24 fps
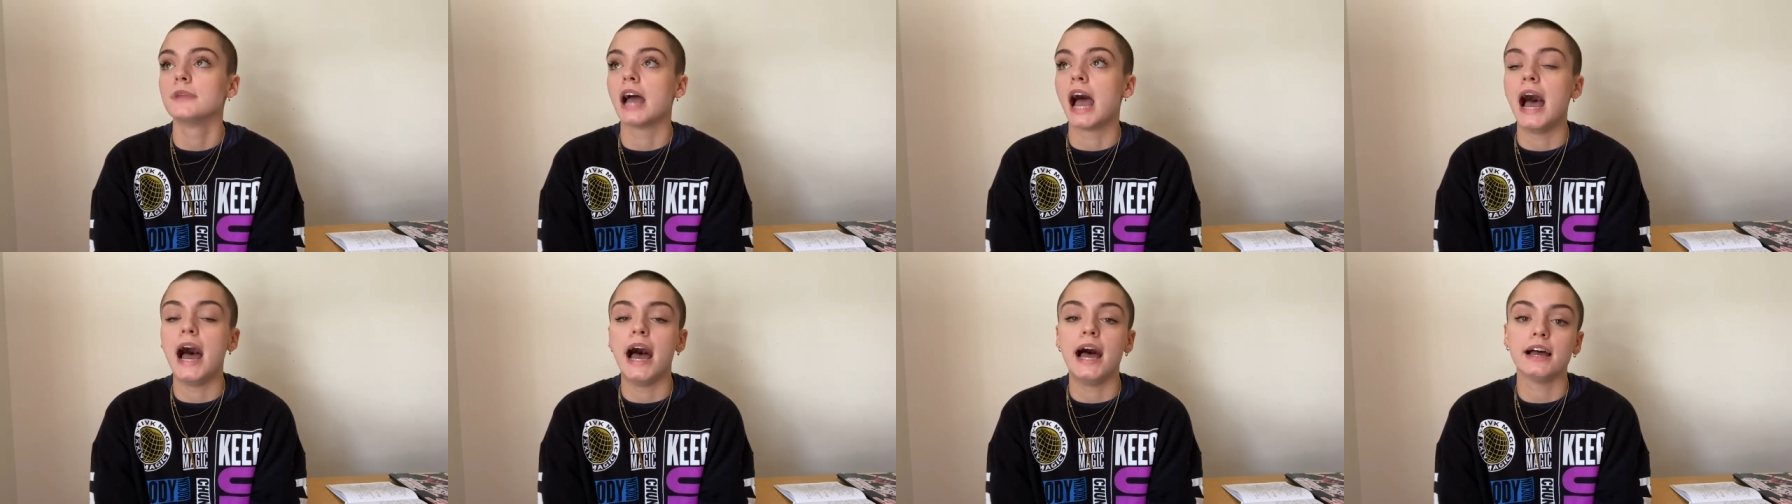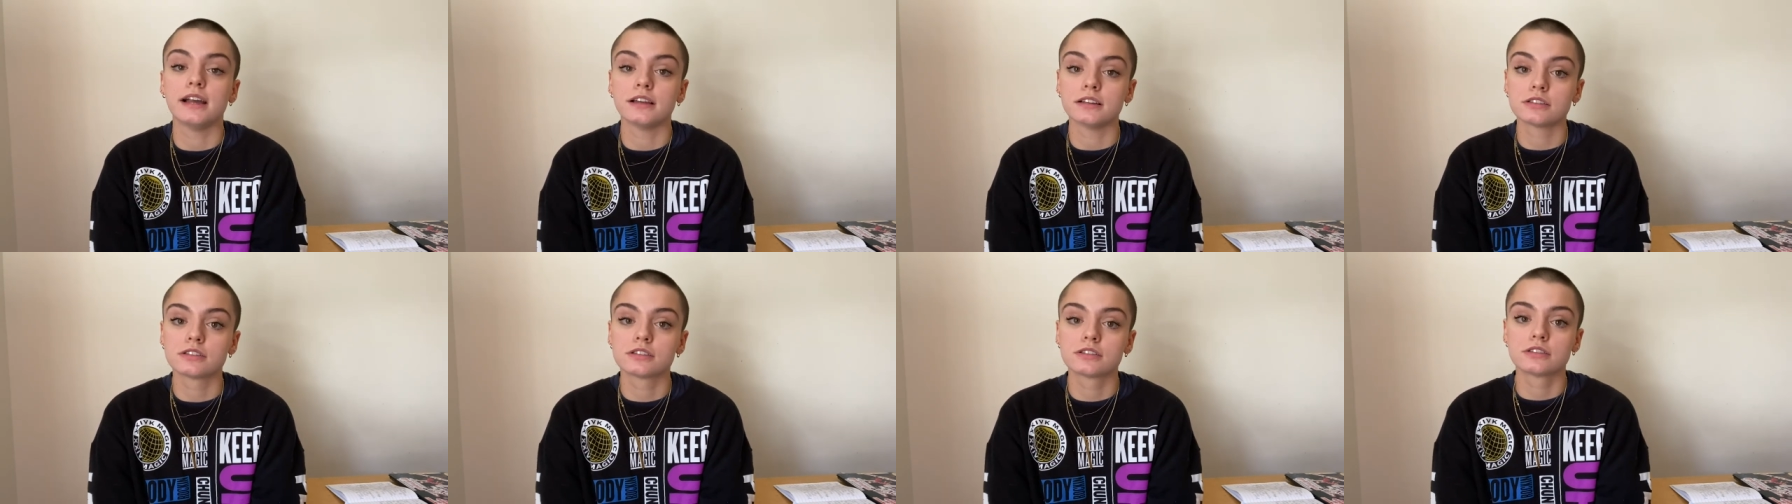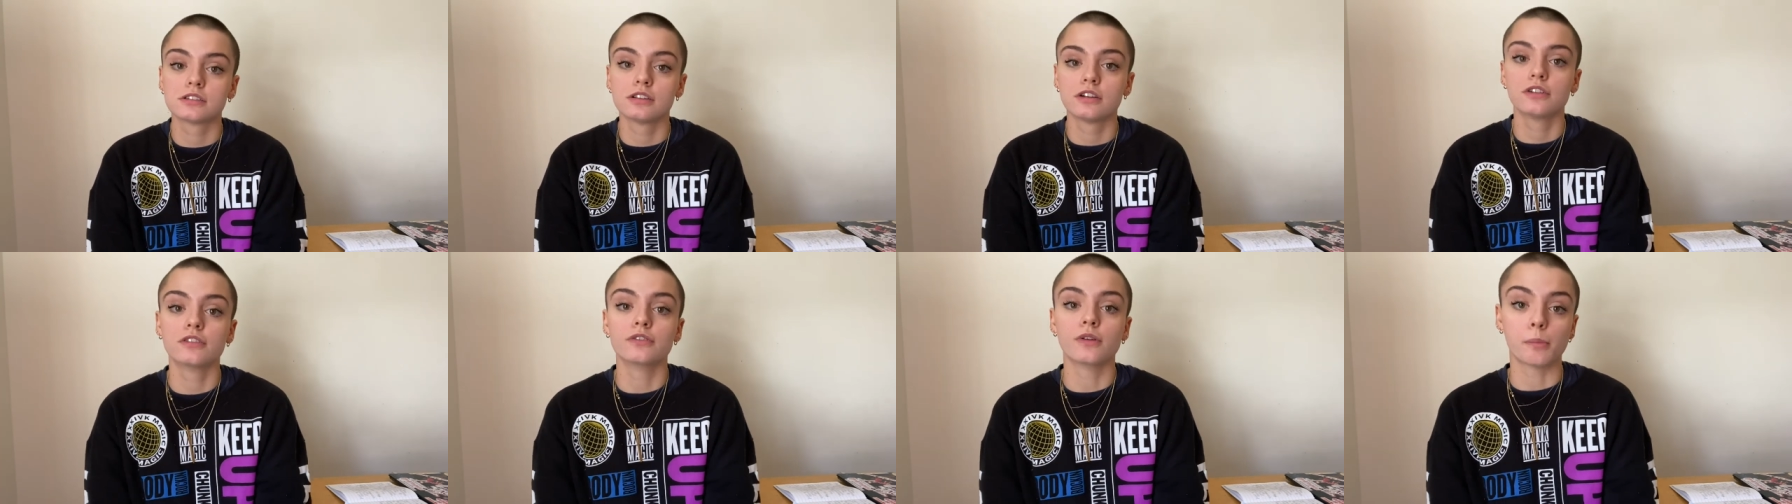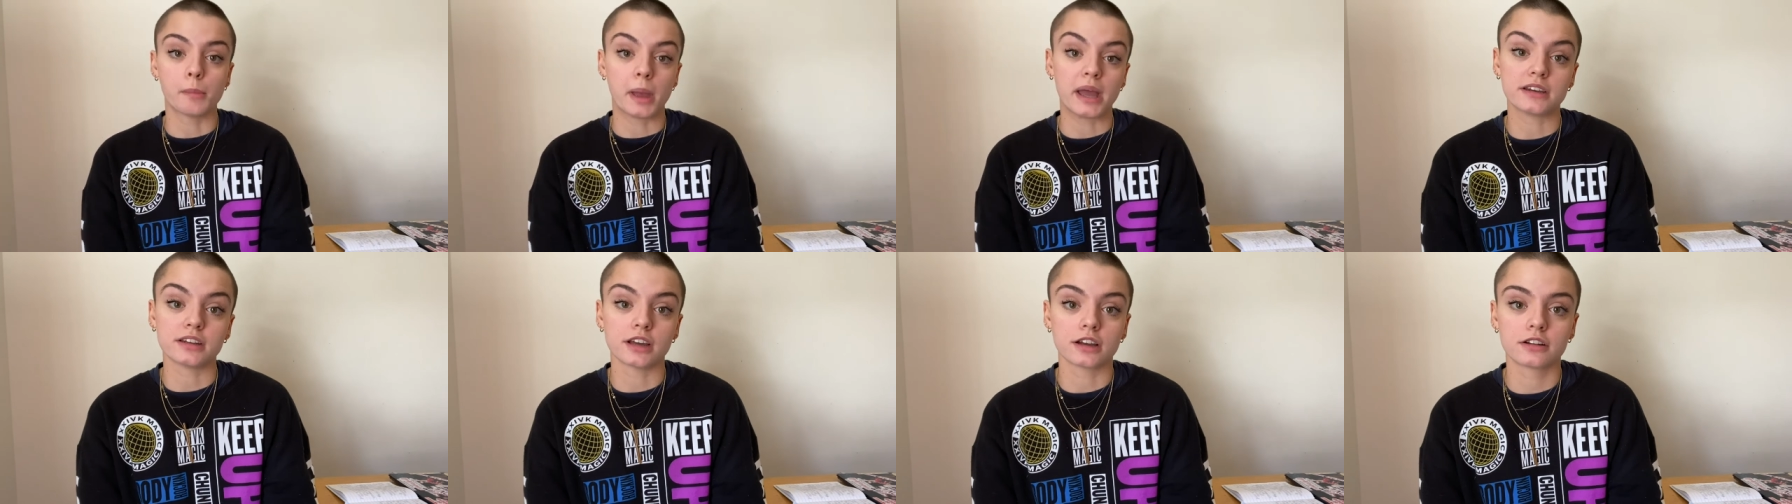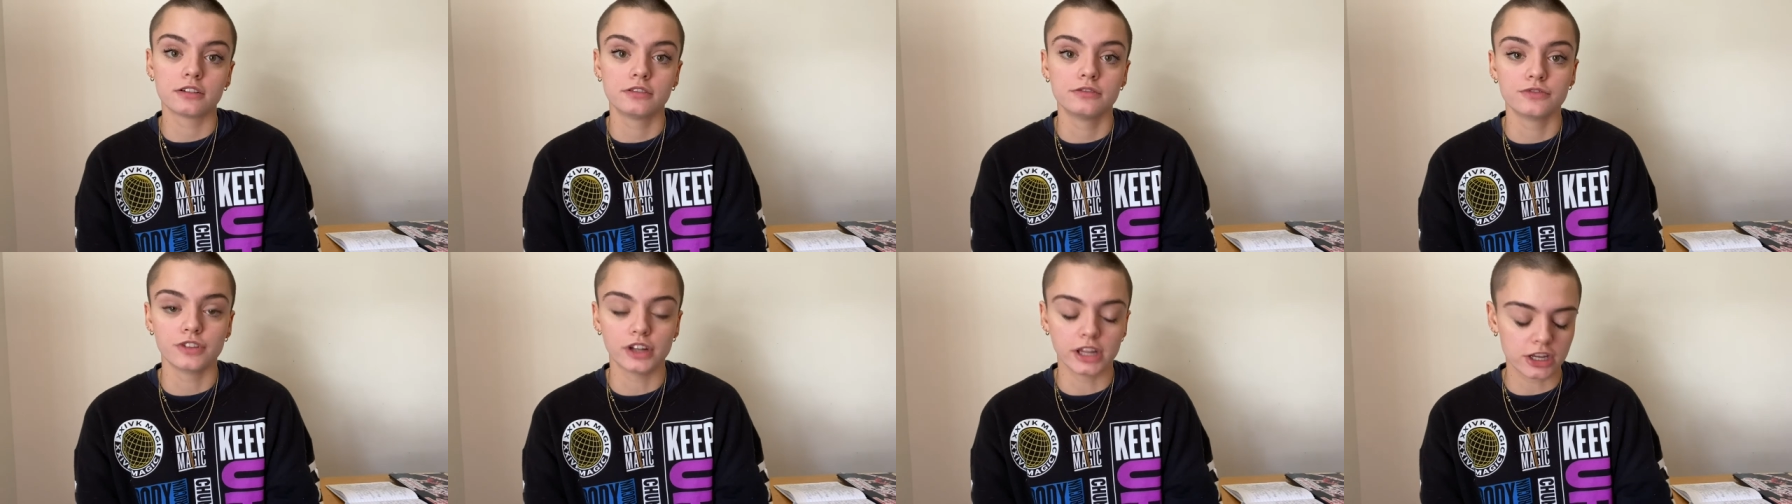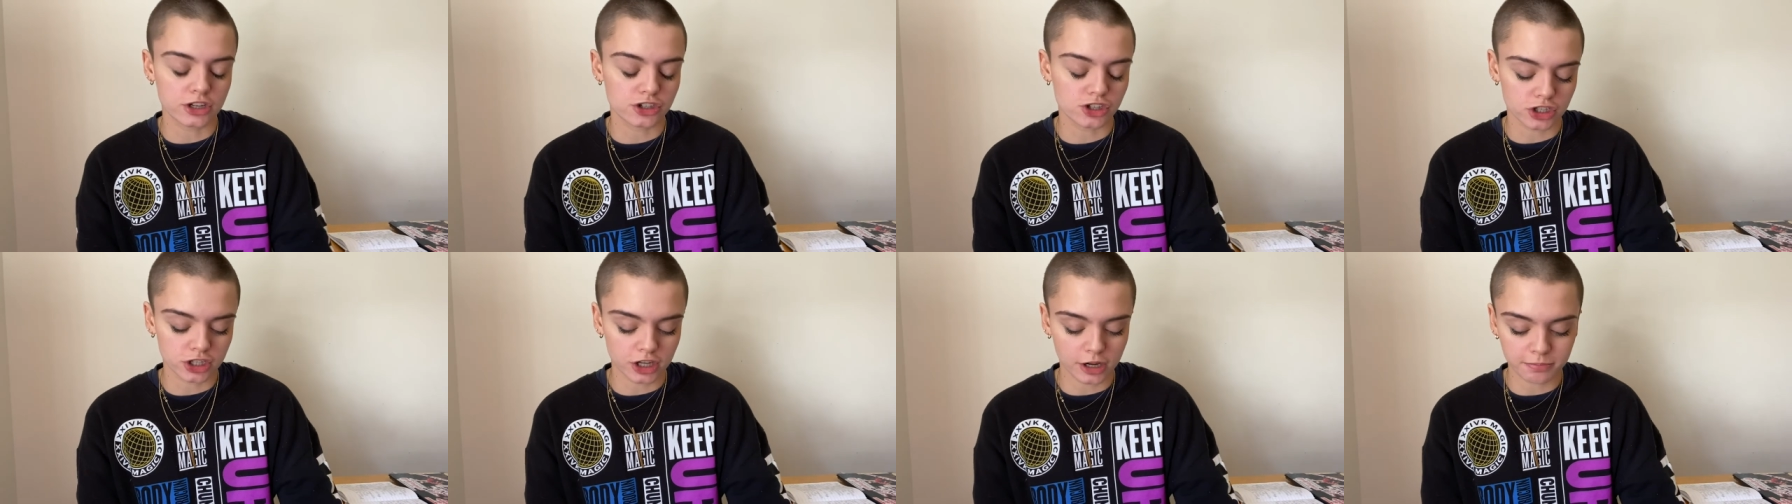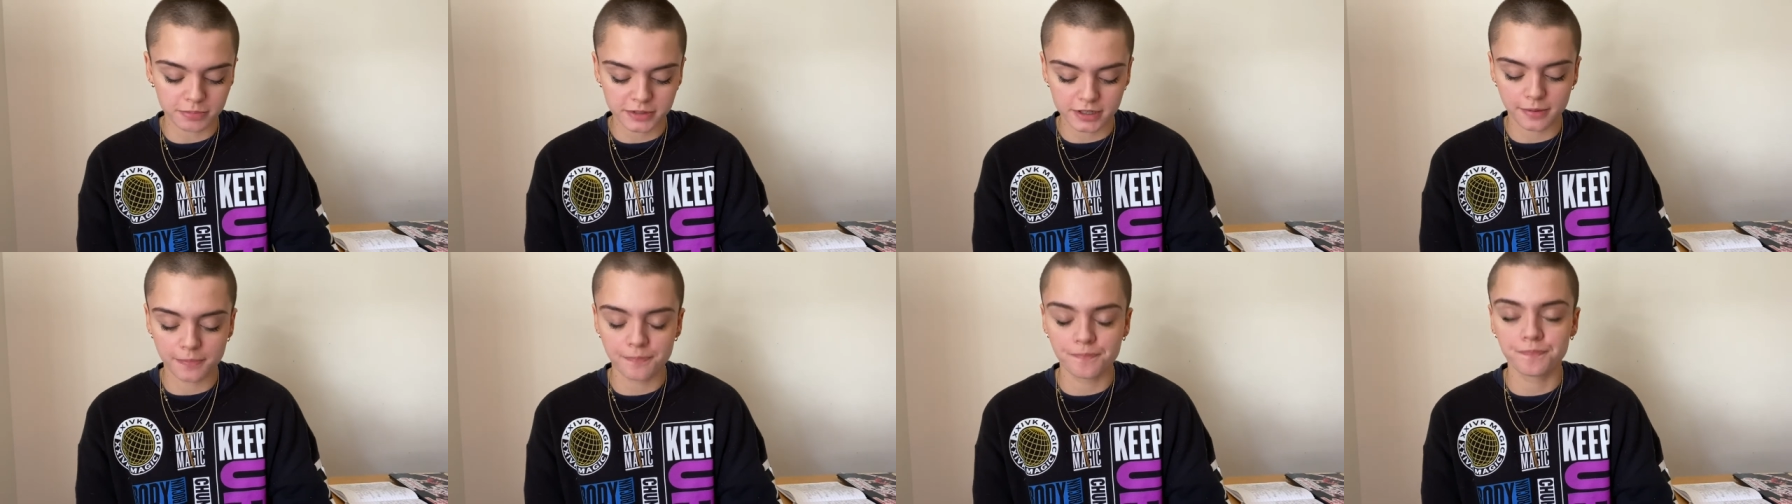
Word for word: as romantic relationships.